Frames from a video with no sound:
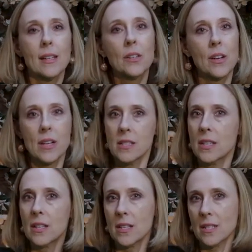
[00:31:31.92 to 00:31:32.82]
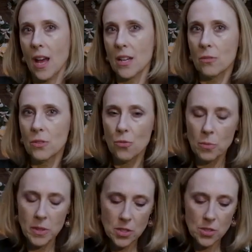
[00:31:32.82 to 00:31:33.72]
crazy, because I don't
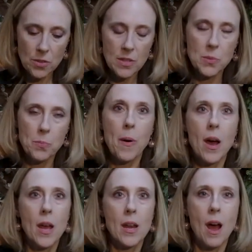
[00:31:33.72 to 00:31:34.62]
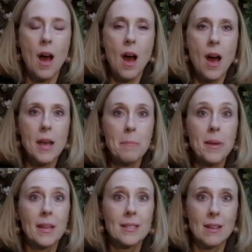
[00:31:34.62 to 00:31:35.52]
normally do this, but I
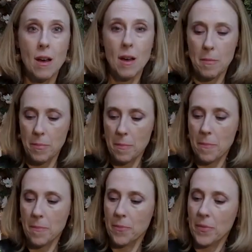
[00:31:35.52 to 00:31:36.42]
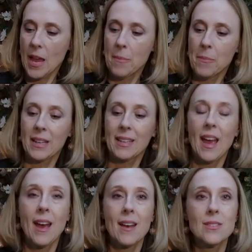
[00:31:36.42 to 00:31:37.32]
picked up at my
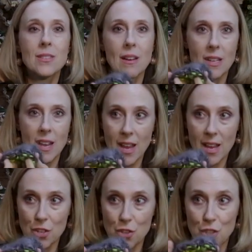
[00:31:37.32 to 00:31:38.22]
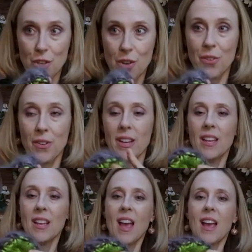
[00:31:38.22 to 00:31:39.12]
cast on edge, all
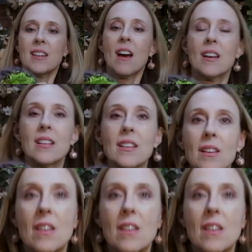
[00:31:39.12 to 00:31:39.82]
right, and I